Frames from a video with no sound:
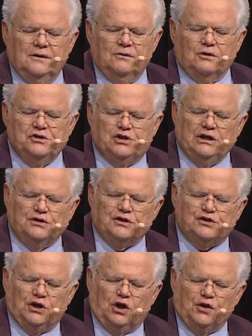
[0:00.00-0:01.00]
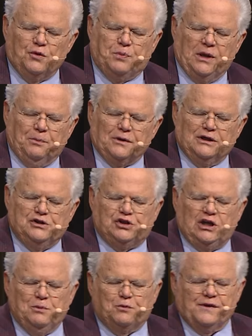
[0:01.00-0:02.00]
When Jesus saw the people as
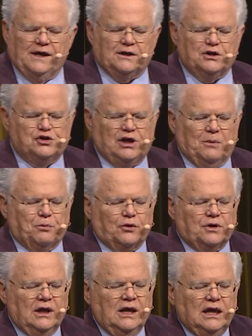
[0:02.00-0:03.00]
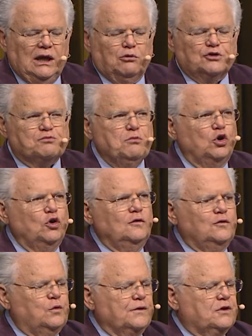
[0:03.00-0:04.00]
sheep without a shepherd, he was
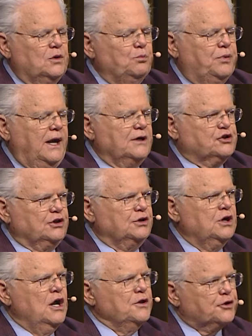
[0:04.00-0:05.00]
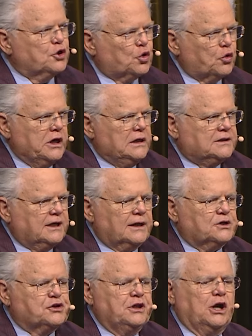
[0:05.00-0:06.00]
moved with compassion. The Greek
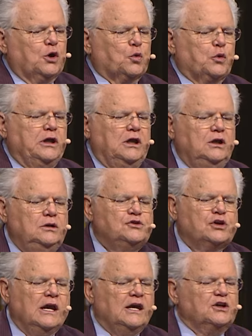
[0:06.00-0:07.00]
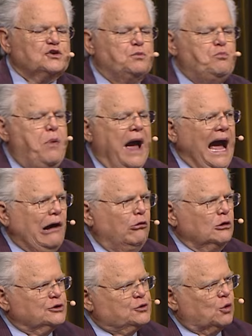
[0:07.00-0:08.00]
text there reads, His
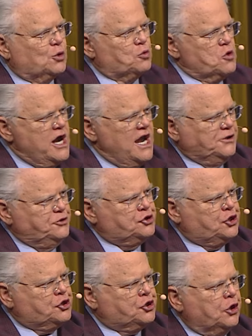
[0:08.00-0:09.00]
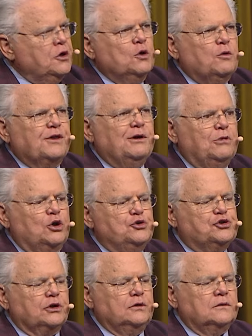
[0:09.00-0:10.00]
bowels were wrenched with
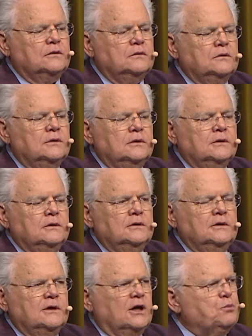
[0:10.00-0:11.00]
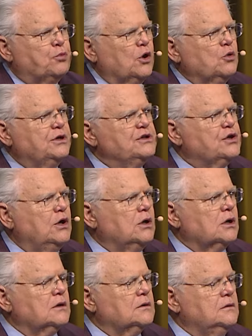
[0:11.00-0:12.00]
emotion. It broke his
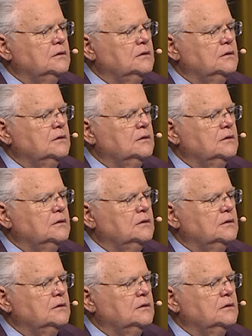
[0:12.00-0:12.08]
heart.